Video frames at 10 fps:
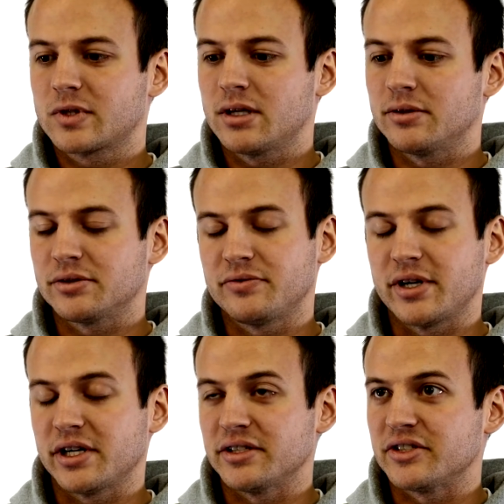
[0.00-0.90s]
this is
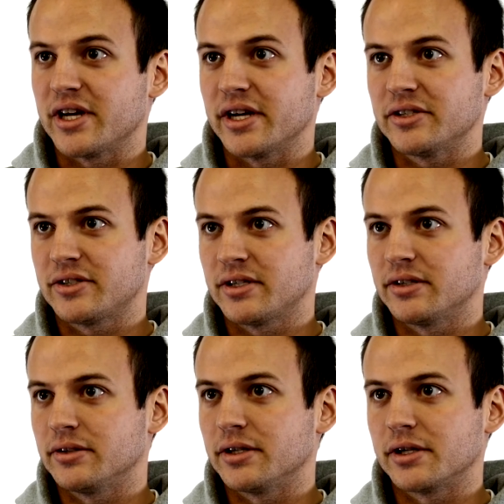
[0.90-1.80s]
very concise and
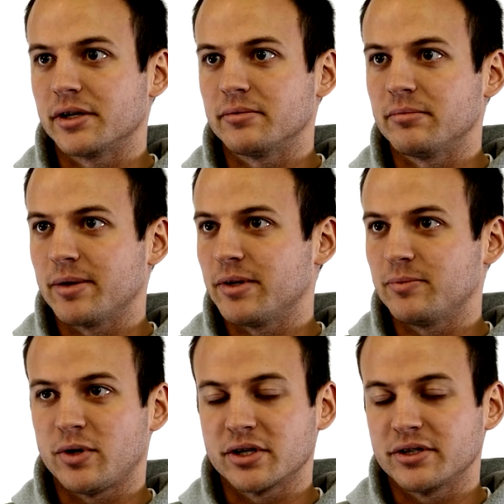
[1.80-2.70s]
clear, and maybe
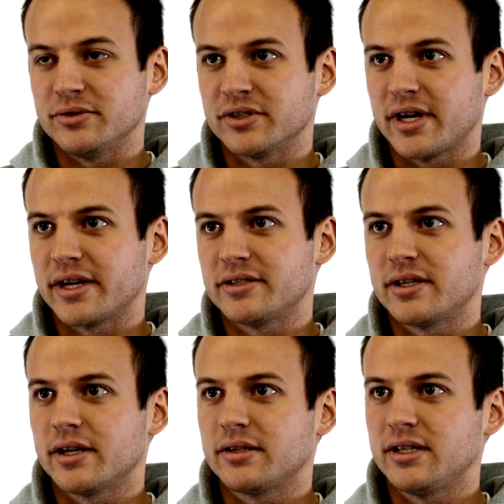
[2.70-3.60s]
1 or 2 slides
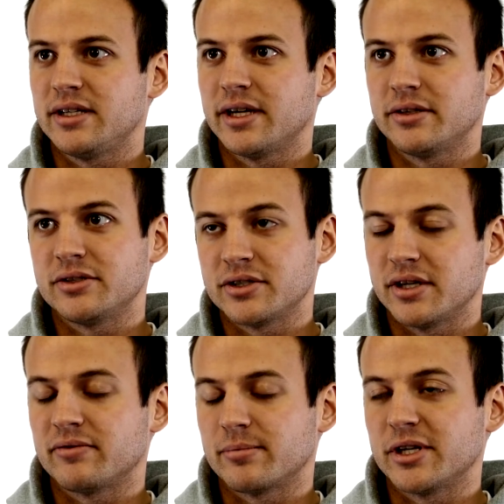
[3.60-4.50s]
that detailed just the
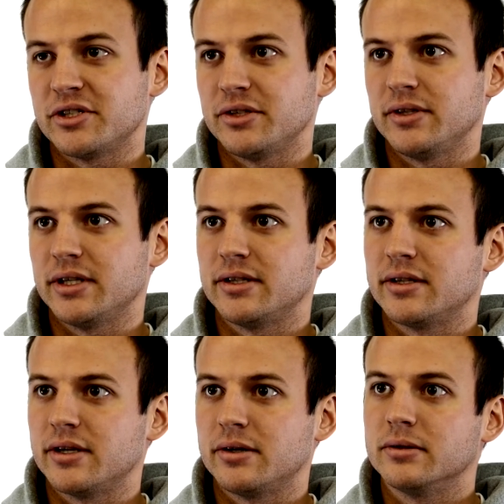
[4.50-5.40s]
information you needed
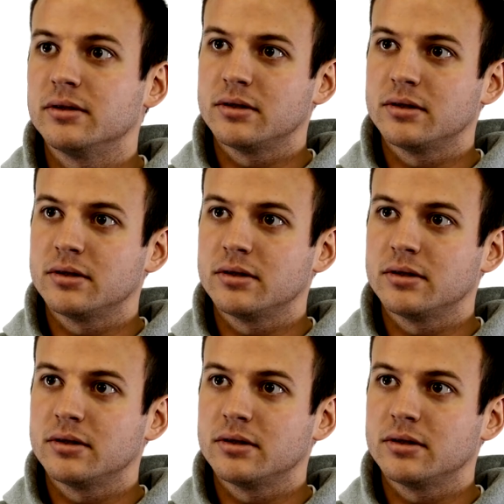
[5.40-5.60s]
to know.